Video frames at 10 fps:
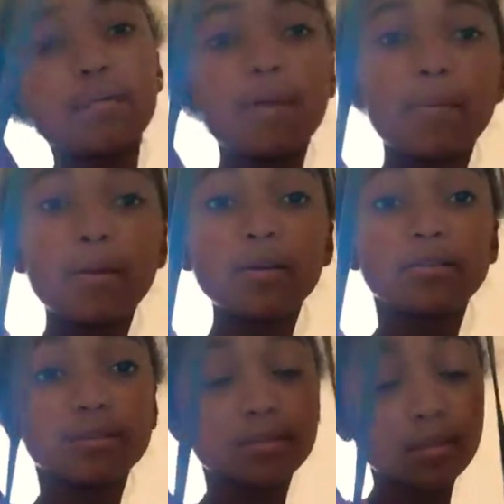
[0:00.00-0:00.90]
my
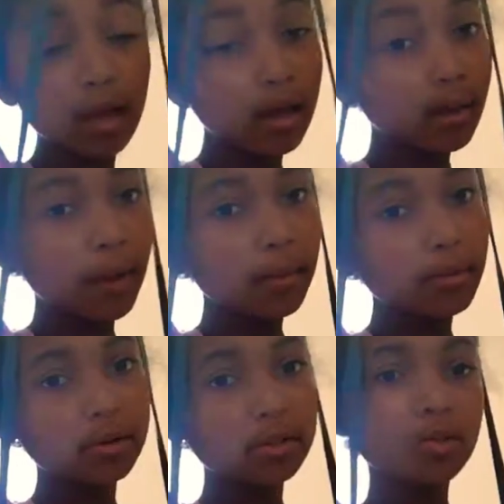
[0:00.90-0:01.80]
purse. Um, I
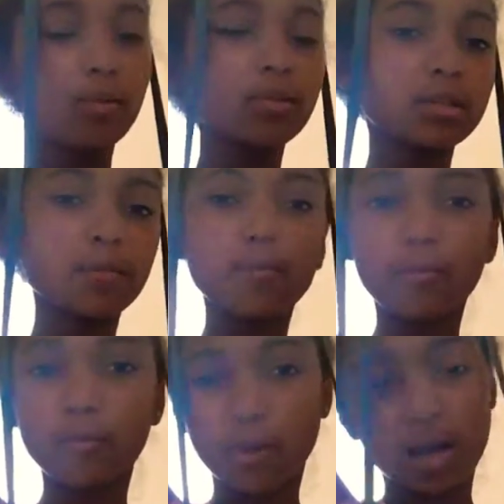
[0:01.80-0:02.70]
bring this almost
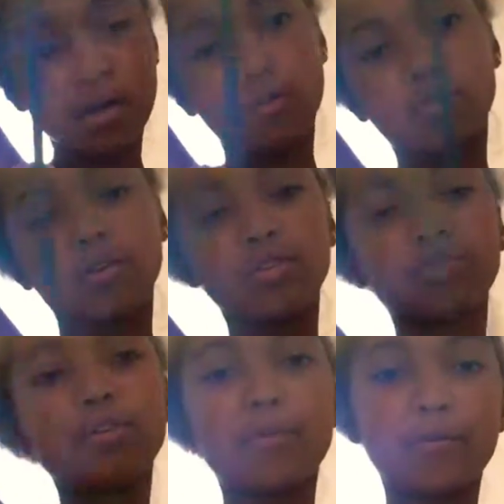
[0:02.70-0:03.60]
everywhere where I go because
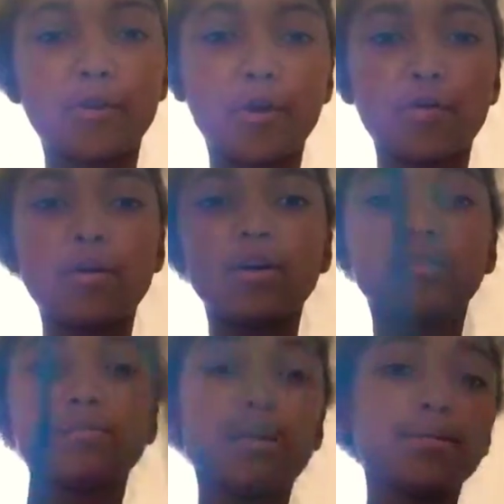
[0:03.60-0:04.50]
you never know.
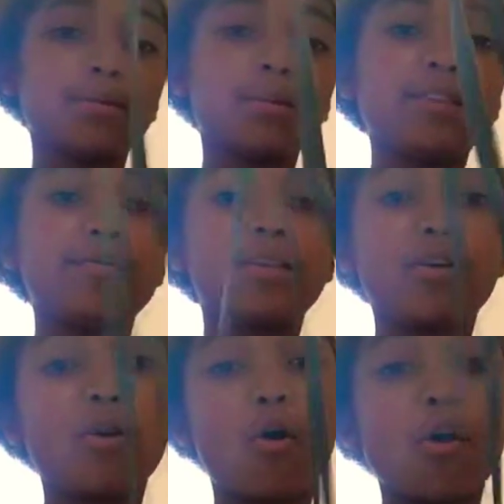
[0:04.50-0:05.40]
Sometimes I have to leave it in
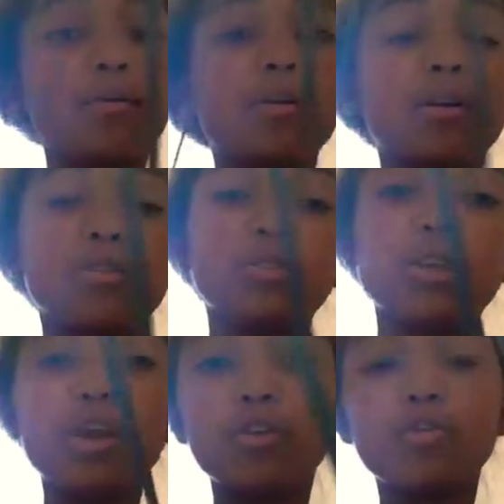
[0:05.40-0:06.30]
the car because,
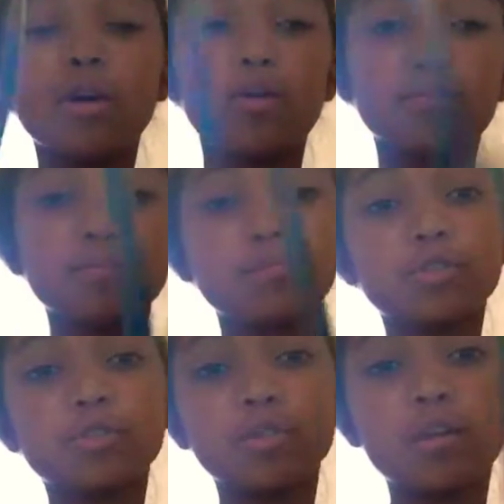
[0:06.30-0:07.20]
you
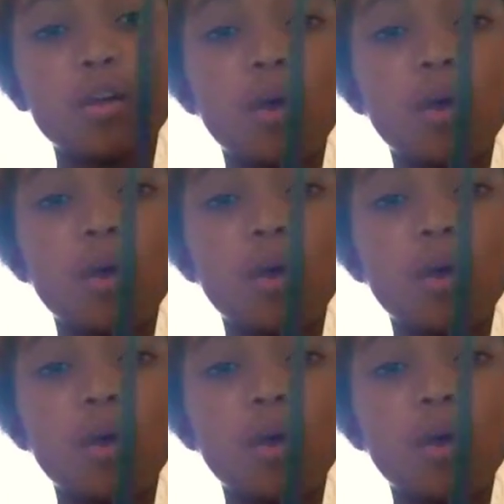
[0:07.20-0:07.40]
know,